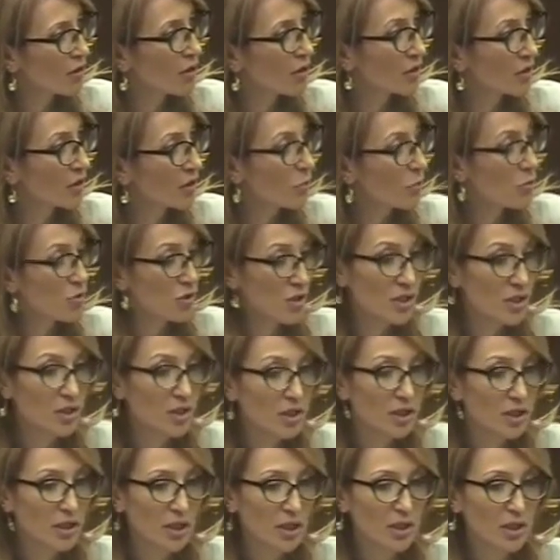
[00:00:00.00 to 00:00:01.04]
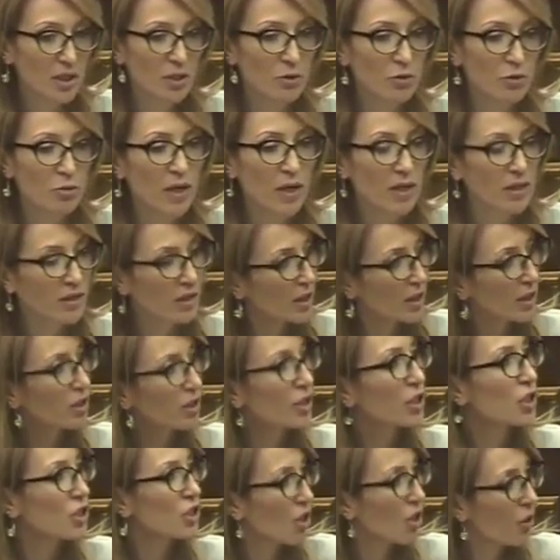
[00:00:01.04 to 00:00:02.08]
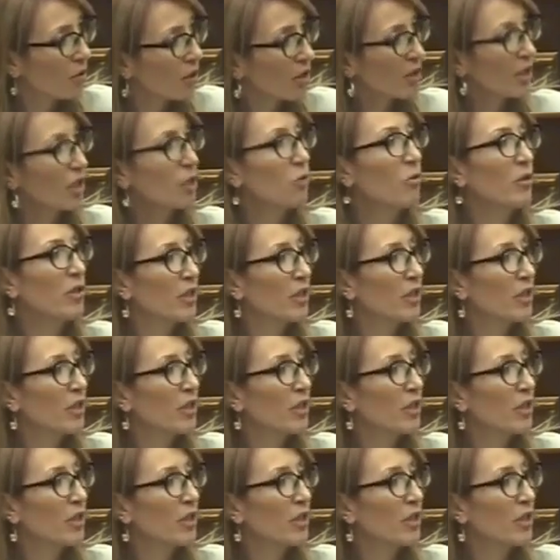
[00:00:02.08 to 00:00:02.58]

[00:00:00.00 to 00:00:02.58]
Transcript: indeed that